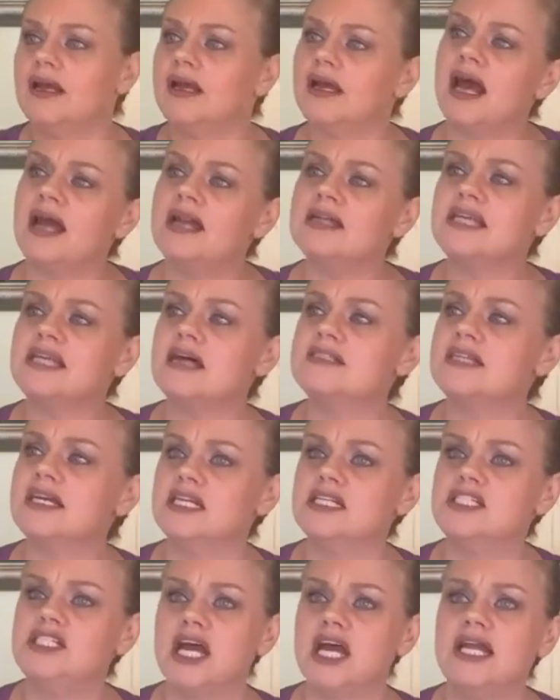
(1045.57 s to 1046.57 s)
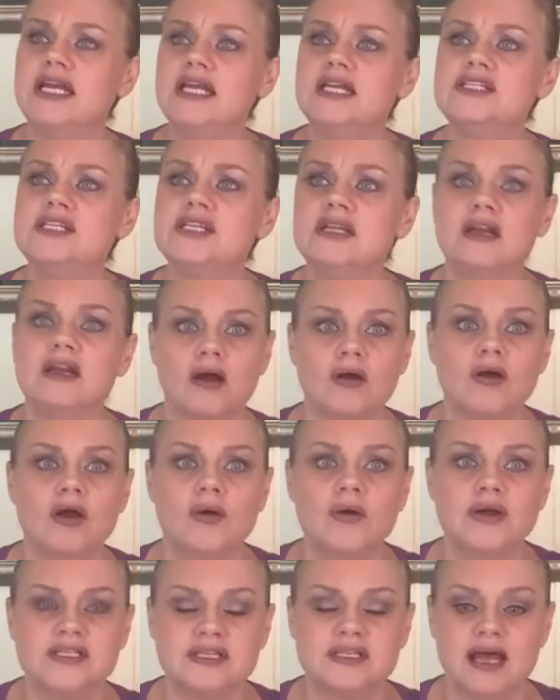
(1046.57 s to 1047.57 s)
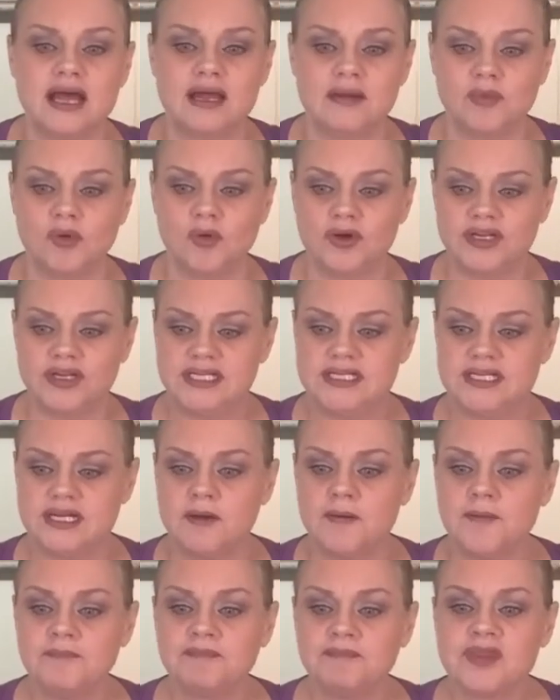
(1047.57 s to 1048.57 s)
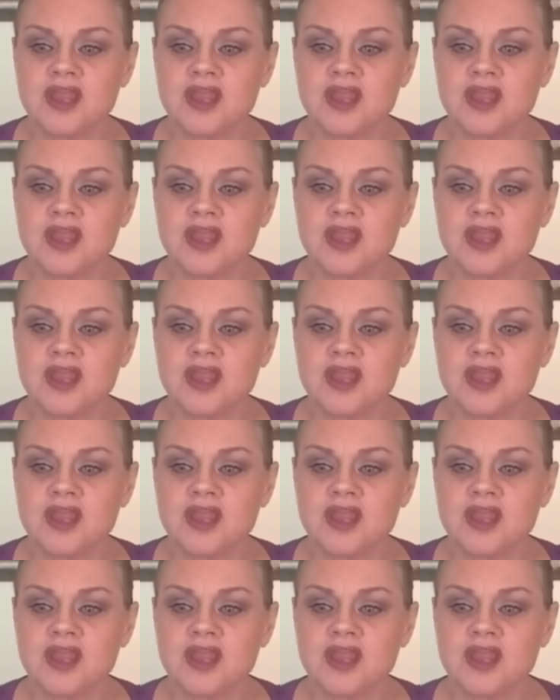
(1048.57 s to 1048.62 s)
kind of sounds like a jet engine, and I'll go into that in more detail.